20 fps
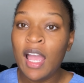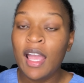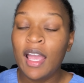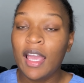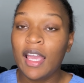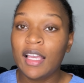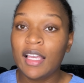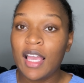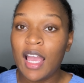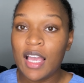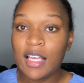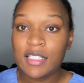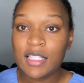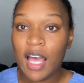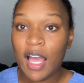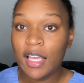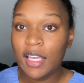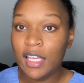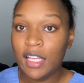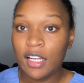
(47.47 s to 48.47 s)
in case
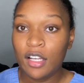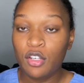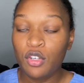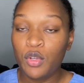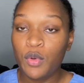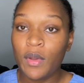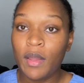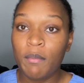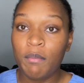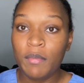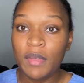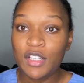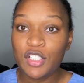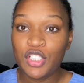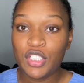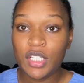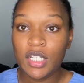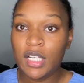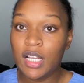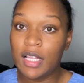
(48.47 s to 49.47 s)
I get a new
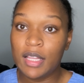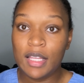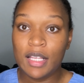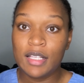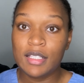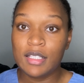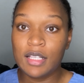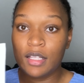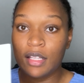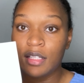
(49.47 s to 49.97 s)
admission and then